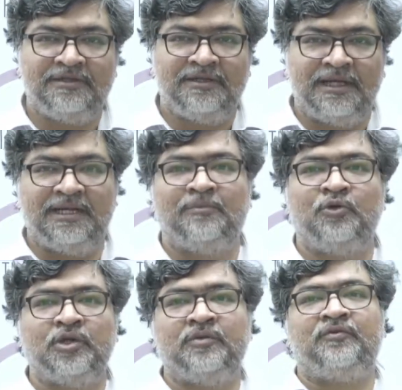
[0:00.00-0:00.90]
And I'm
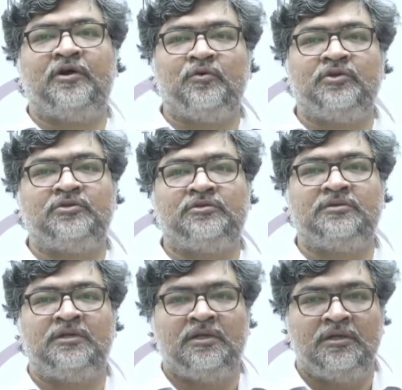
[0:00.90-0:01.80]
looking forward
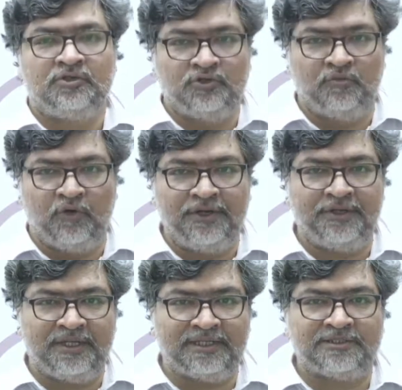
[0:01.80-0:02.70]
to more
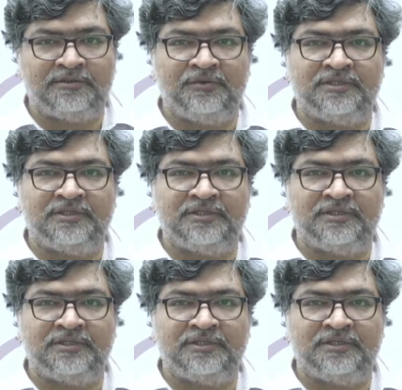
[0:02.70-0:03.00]
interaction with